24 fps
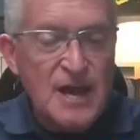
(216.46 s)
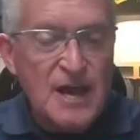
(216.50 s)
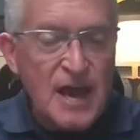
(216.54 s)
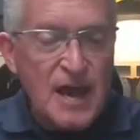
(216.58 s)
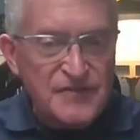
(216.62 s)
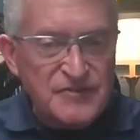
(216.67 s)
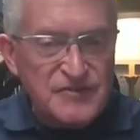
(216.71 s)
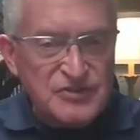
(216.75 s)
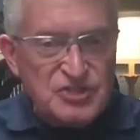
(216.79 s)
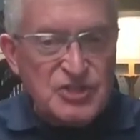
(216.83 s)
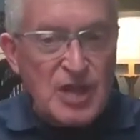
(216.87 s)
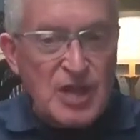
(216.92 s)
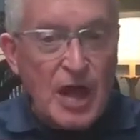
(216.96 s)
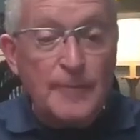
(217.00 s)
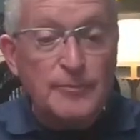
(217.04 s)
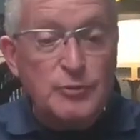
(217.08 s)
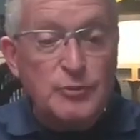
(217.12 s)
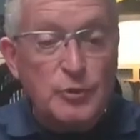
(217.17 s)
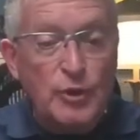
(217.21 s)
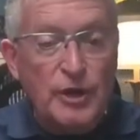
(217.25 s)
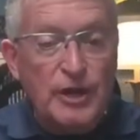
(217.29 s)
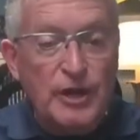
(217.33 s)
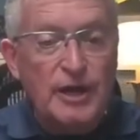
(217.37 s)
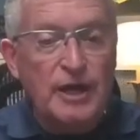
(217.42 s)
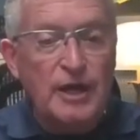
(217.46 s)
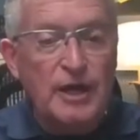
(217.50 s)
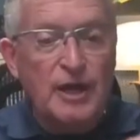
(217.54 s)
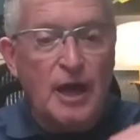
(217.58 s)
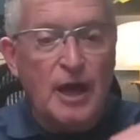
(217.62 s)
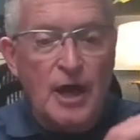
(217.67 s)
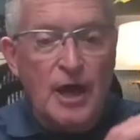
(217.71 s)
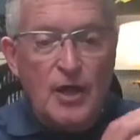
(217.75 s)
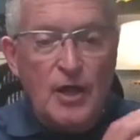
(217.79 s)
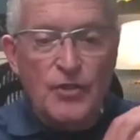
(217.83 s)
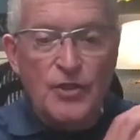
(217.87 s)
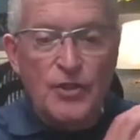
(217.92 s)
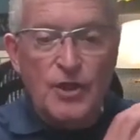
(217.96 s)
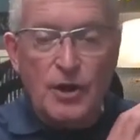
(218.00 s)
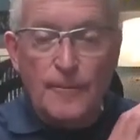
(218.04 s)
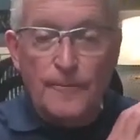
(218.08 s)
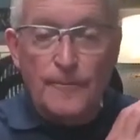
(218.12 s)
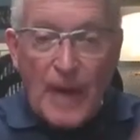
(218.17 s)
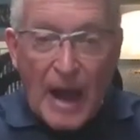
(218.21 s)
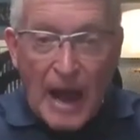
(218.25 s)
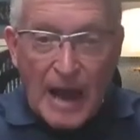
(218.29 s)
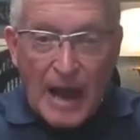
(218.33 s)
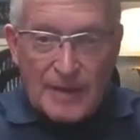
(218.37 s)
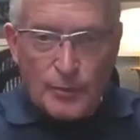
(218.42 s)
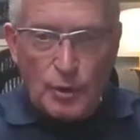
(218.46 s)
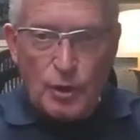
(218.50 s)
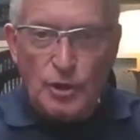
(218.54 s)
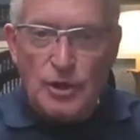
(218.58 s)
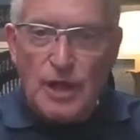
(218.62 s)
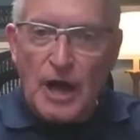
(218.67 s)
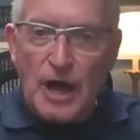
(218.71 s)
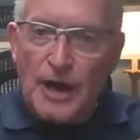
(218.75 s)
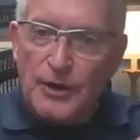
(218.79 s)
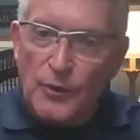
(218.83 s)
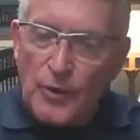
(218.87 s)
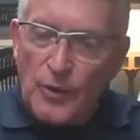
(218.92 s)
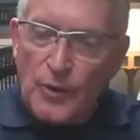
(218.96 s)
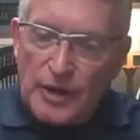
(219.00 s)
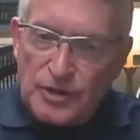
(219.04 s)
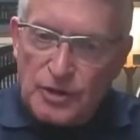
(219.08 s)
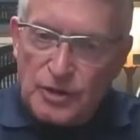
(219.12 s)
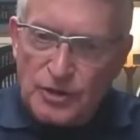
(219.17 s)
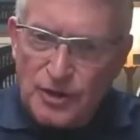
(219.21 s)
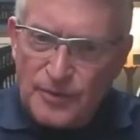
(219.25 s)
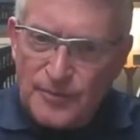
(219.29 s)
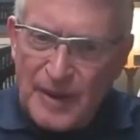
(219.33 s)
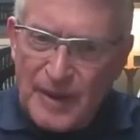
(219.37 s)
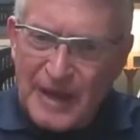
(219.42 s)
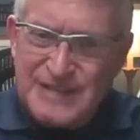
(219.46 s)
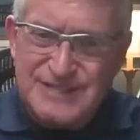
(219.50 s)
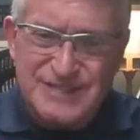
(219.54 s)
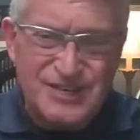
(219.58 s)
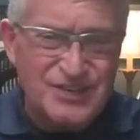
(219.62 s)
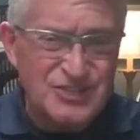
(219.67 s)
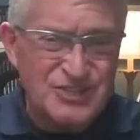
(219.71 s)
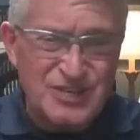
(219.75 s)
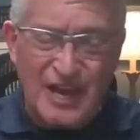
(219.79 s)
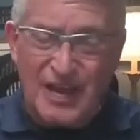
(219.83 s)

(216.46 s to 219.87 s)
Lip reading: have stopped reading their Bible on a regular basis.